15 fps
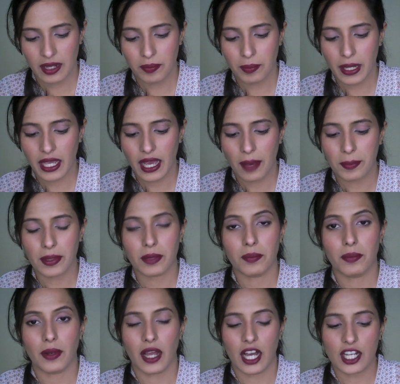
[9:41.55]
Big Apple
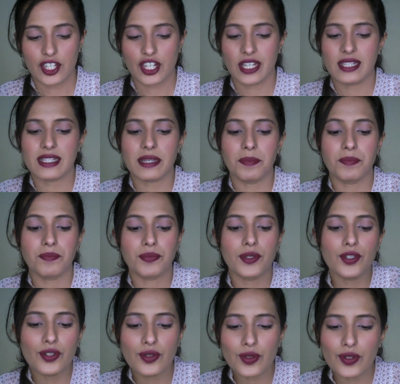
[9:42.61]
Blush. It's a
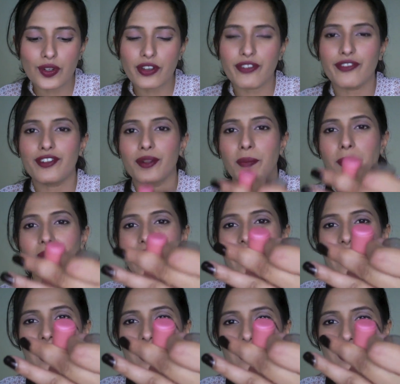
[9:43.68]
beautiful pink
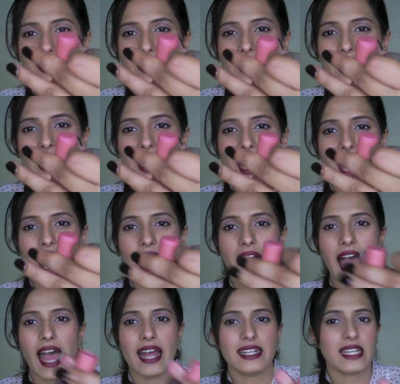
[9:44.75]
color,
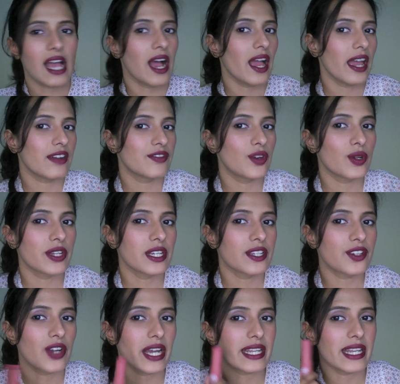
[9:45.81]
and I have worn it
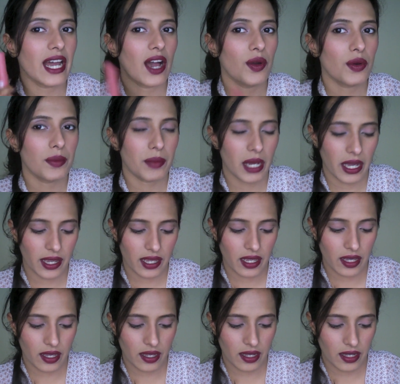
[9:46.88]
right now on my
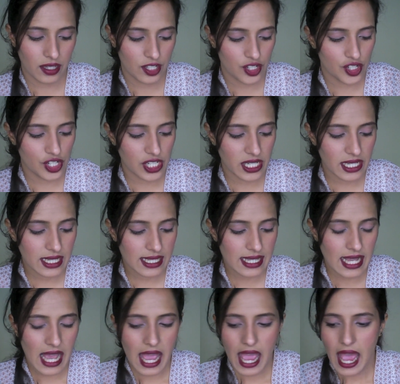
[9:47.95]
cheeks,
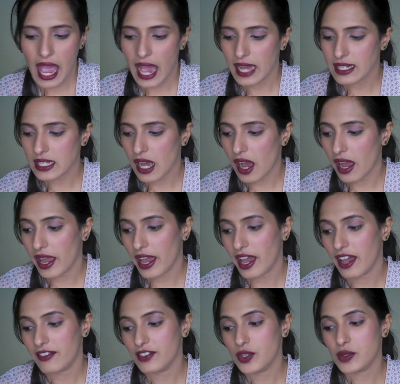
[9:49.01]
and I
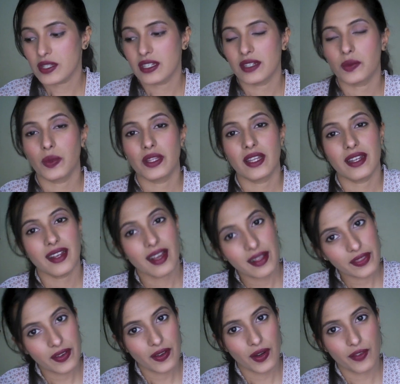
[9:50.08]
have used it with
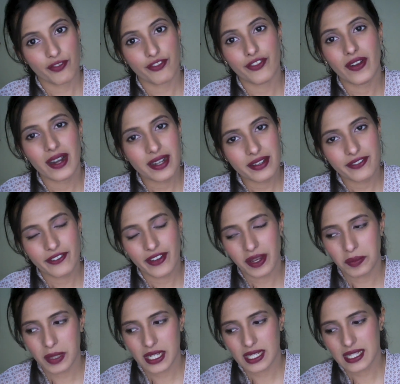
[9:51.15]
another very
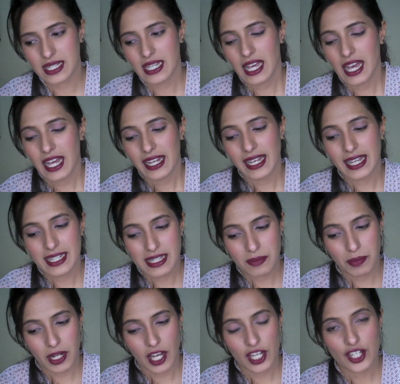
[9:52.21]
famous NYX
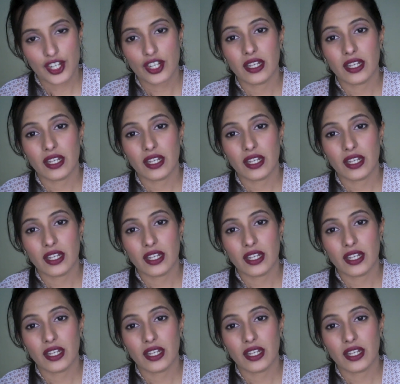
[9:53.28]
blush,